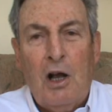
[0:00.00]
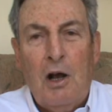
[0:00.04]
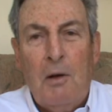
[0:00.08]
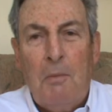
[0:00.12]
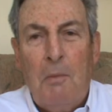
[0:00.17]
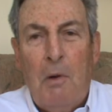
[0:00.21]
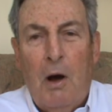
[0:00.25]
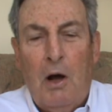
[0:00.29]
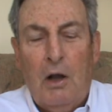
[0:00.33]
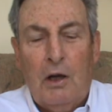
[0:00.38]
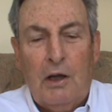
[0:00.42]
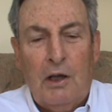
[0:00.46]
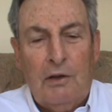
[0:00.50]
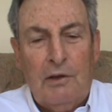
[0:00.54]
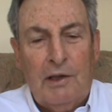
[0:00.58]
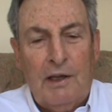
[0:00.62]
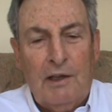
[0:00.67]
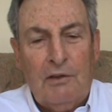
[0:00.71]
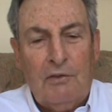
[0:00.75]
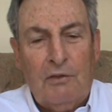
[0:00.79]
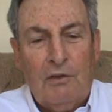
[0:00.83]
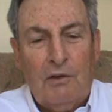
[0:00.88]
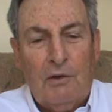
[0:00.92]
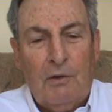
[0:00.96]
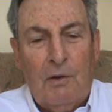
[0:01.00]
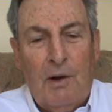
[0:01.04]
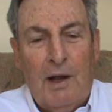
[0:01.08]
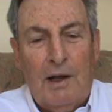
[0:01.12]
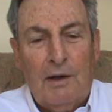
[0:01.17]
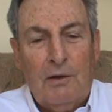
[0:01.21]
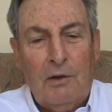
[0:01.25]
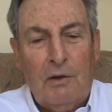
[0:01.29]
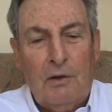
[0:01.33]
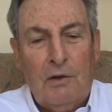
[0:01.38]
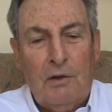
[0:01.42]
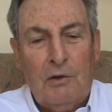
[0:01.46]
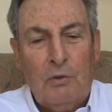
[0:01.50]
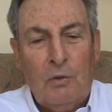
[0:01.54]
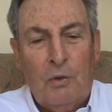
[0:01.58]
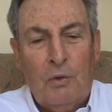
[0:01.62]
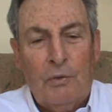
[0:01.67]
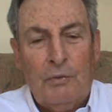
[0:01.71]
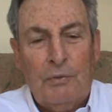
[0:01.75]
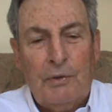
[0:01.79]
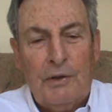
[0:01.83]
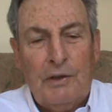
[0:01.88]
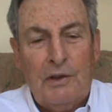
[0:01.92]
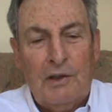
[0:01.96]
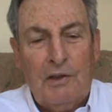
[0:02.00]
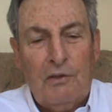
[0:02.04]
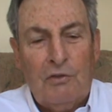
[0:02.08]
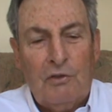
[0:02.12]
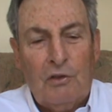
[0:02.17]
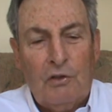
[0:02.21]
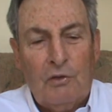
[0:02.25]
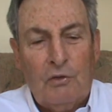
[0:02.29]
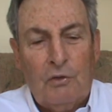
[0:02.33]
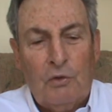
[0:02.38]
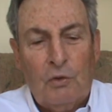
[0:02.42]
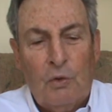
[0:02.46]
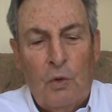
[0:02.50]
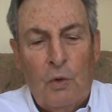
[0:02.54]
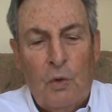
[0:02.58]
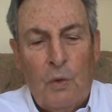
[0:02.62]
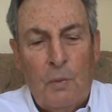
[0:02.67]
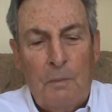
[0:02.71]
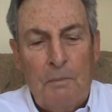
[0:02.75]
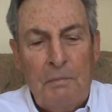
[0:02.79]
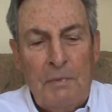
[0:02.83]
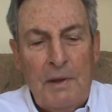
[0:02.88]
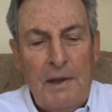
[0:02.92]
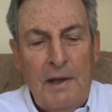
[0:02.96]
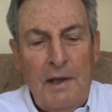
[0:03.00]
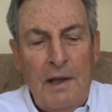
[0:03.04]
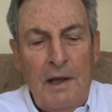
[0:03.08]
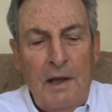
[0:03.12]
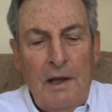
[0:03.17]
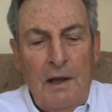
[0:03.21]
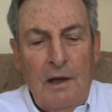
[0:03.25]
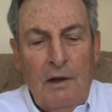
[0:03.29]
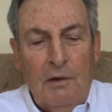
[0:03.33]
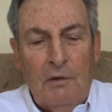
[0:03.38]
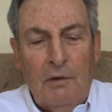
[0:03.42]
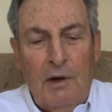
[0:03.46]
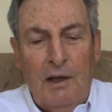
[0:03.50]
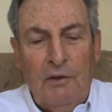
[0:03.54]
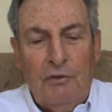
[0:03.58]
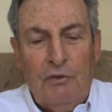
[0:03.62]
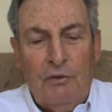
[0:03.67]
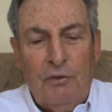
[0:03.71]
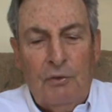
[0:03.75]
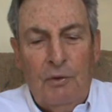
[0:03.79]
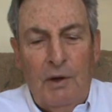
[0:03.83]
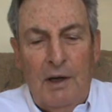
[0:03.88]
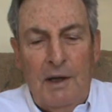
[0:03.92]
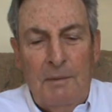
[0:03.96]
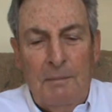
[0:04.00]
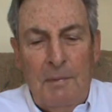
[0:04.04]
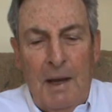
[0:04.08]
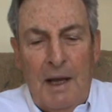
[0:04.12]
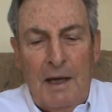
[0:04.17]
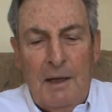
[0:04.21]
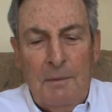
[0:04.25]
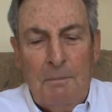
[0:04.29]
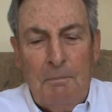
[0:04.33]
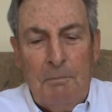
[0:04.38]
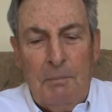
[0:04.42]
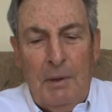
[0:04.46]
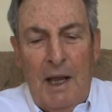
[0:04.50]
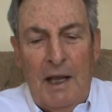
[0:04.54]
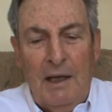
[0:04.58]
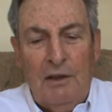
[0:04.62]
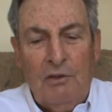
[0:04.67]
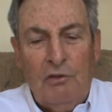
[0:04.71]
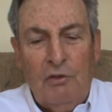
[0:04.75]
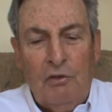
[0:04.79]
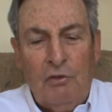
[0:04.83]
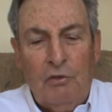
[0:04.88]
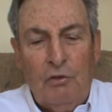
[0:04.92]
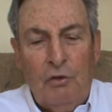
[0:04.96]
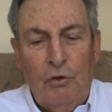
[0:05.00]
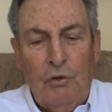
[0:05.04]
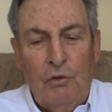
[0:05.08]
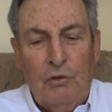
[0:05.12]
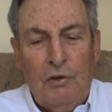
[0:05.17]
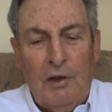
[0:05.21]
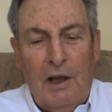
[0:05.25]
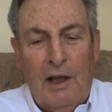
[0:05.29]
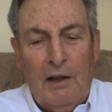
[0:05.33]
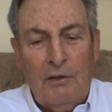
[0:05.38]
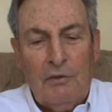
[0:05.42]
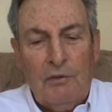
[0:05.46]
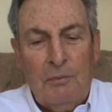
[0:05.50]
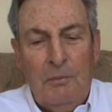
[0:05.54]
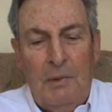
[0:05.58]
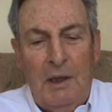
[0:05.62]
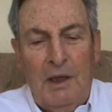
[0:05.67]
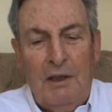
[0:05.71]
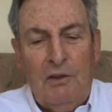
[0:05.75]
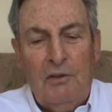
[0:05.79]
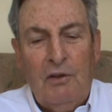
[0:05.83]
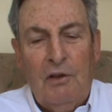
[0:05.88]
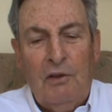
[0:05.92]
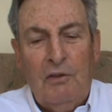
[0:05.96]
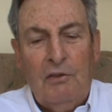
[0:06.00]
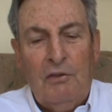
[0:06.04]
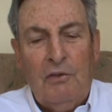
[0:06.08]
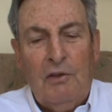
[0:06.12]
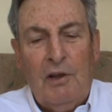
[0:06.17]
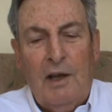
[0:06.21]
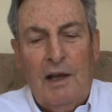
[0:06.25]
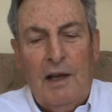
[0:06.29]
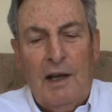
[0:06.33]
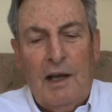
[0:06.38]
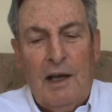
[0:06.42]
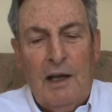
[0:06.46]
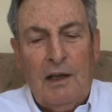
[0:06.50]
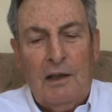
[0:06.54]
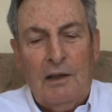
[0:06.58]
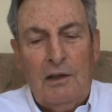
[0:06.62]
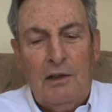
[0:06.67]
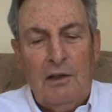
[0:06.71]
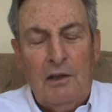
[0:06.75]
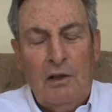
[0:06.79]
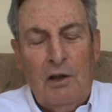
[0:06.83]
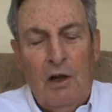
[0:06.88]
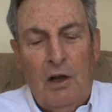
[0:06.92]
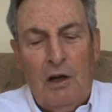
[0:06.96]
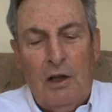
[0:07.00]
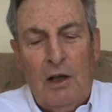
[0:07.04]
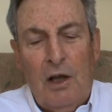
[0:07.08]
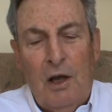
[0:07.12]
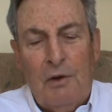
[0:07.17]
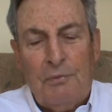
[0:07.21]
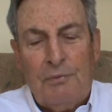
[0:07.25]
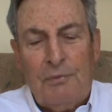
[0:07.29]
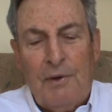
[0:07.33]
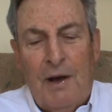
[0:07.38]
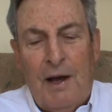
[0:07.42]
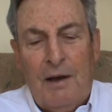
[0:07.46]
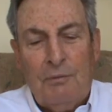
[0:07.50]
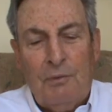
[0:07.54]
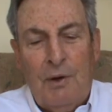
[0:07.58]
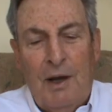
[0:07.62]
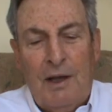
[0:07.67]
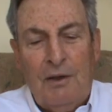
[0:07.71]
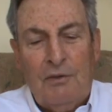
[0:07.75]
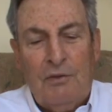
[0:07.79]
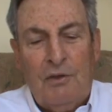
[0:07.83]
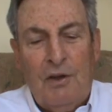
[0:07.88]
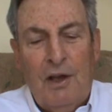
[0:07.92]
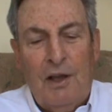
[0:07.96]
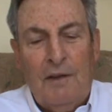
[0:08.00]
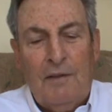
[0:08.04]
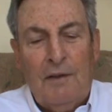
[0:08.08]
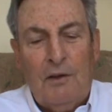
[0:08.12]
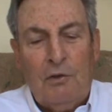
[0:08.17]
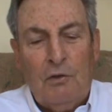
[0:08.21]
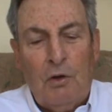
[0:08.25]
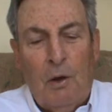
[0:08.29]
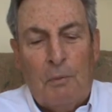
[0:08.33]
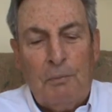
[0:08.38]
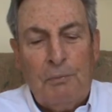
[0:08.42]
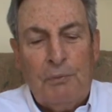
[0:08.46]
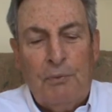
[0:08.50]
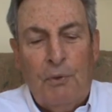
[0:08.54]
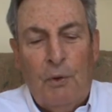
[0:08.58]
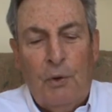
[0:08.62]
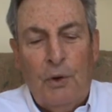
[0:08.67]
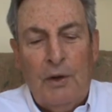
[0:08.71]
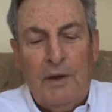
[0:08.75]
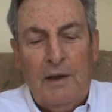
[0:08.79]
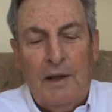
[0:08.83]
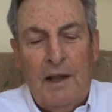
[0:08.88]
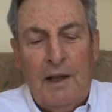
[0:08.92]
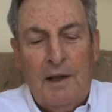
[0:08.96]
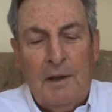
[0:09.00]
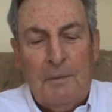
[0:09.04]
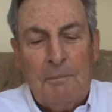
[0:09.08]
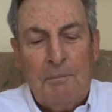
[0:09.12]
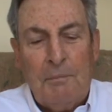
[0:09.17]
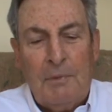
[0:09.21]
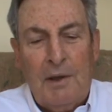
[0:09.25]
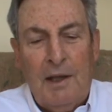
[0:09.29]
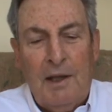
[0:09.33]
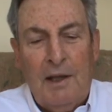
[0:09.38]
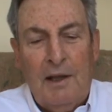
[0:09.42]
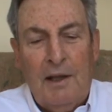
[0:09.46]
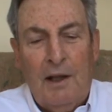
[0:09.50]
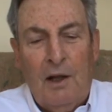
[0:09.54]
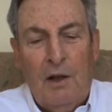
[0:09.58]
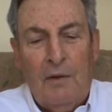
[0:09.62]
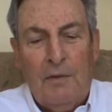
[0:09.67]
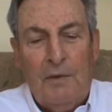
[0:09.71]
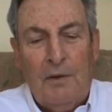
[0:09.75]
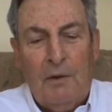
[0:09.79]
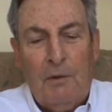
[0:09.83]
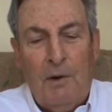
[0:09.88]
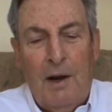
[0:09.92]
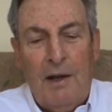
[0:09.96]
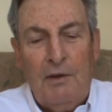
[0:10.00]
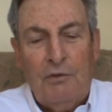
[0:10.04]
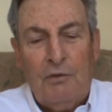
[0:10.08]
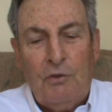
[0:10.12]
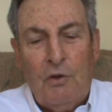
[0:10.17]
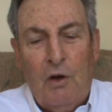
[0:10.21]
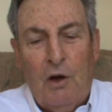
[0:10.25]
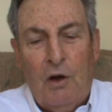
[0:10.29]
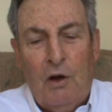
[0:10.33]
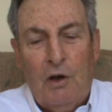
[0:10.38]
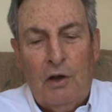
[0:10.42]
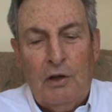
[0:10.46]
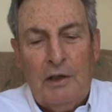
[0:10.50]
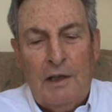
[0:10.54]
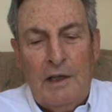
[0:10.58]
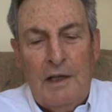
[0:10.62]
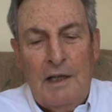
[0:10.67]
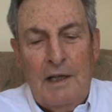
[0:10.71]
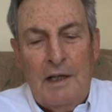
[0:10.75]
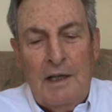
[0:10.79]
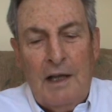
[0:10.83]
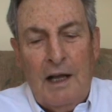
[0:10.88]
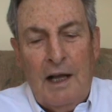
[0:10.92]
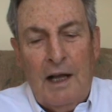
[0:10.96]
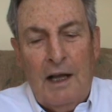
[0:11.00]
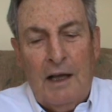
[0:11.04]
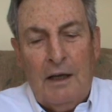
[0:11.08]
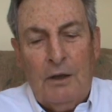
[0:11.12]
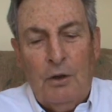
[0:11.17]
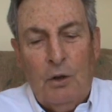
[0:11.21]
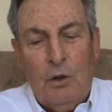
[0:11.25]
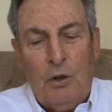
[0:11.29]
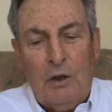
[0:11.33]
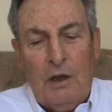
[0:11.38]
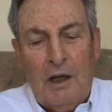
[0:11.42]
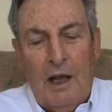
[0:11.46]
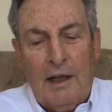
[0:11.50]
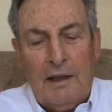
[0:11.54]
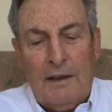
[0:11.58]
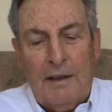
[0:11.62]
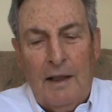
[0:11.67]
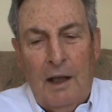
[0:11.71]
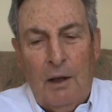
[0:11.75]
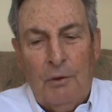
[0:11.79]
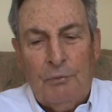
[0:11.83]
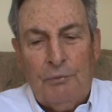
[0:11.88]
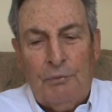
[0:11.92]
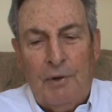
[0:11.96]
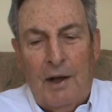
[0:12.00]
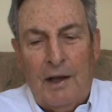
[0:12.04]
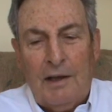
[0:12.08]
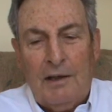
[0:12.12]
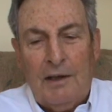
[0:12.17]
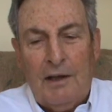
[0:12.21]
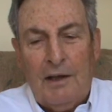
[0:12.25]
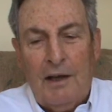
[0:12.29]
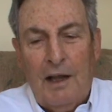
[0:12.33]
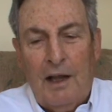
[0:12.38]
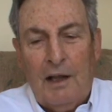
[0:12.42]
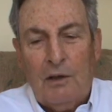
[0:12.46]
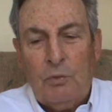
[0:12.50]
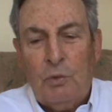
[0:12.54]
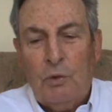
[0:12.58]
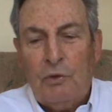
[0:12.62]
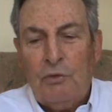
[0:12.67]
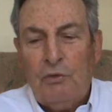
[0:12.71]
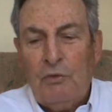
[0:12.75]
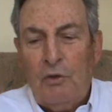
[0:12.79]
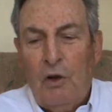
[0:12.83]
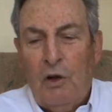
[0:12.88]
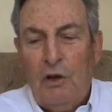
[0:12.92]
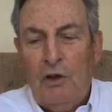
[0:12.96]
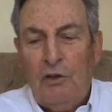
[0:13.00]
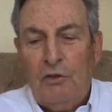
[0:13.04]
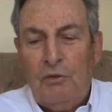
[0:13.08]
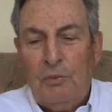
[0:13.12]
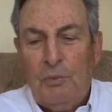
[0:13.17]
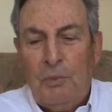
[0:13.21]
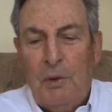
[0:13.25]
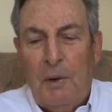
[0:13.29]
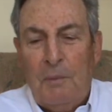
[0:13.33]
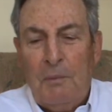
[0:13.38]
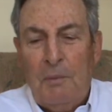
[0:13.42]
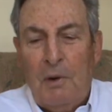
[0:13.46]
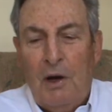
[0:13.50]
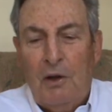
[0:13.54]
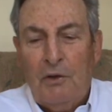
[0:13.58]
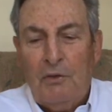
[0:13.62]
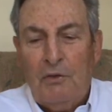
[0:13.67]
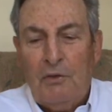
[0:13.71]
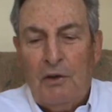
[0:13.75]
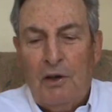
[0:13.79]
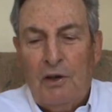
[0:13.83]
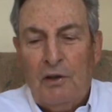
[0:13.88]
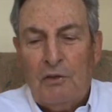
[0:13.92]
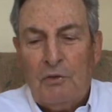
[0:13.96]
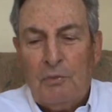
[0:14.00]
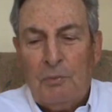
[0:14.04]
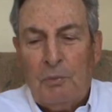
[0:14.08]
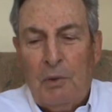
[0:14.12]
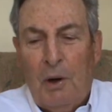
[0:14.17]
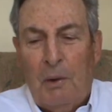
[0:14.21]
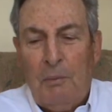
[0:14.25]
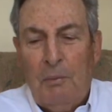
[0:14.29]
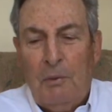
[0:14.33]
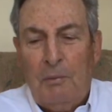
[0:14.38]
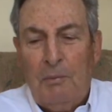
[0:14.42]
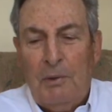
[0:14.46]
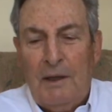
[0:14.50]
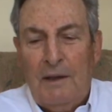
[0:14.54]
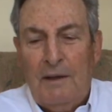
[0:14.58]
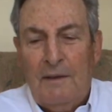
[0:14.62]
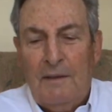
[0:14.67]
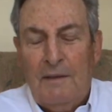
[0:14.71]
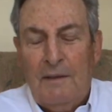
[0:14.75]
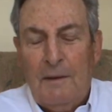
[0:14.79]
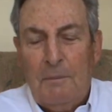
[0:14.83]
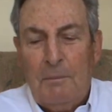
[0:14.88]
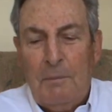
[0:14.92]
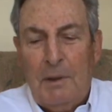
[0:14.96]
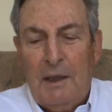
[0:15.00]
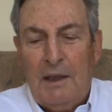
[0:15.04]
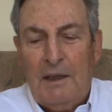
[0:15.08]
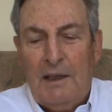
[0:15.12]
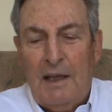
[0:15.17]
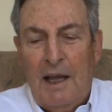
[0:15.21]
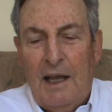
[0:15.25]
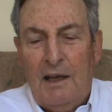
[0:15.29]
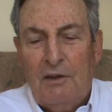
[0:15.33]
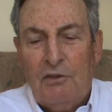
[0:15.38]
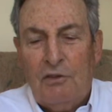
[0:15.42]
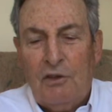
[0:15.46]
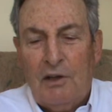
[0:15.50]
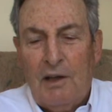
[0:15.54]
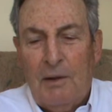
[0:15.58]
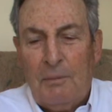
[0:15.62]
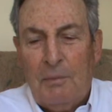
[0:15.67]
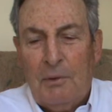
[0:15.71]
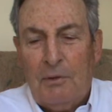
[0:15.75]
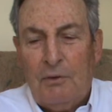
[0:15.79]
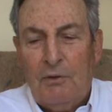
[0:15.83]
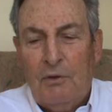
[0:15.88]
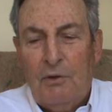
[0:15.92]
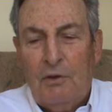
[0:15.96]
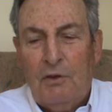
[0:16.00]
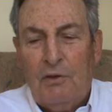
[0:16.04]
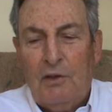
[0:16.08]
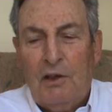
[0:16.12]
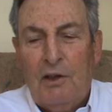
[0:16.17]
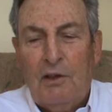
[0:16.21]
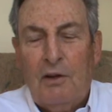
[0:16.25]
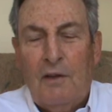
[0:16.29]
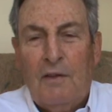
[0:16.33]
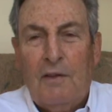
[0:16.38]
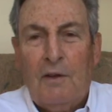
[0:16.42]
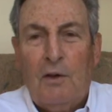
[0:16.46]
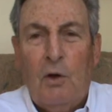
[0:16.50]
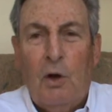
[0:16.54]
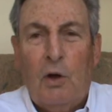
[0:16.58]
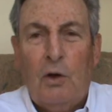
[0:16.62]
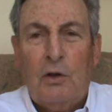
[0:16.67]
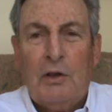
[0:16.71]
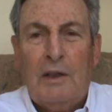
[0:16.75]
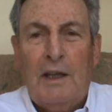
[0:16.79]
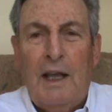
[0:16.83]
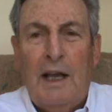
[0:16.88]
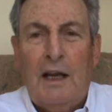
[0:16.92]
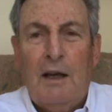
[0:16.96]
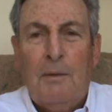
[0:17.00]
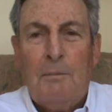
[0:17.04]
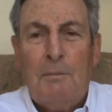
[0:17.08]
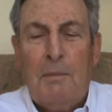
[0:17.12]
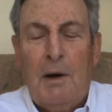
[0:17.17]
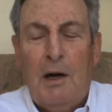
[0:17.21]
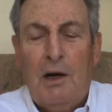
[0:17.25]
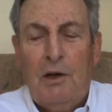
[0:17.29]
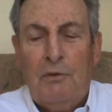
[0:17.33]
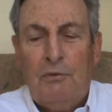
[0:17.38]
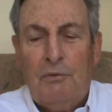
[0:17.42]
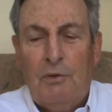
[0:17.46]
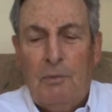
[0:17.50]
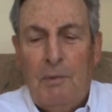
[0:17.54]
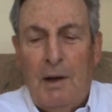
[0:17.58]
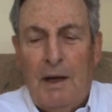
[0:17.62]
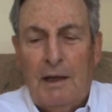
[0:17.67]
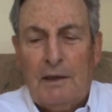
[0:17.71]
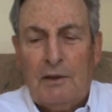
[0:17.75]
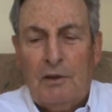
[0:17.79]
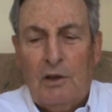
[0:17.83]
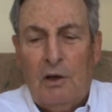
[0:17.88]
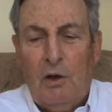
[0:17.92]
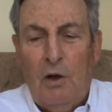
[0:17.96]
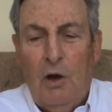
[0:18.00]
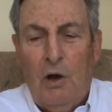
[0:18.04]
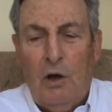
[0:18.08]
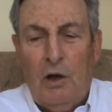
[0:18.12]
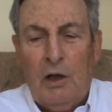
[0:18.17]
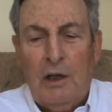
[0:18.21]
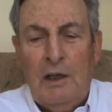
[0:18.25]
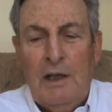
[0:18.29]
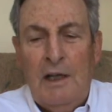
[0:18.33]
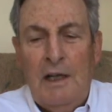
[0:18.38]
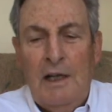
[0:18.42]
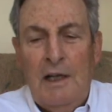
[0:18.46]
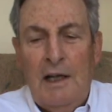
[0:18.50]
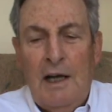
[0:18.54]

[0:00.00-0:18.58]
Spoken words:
Kamala gets a ride on it off a decent draw. Race 3, maiden plate, 2,000 meters. You've got to go 5 ways here. The top 4 in the on the race card look like they'll fight it out, with Scottish Primrose as probably the big danger, number 13 on the card, Callum Murray for Mike de Kock.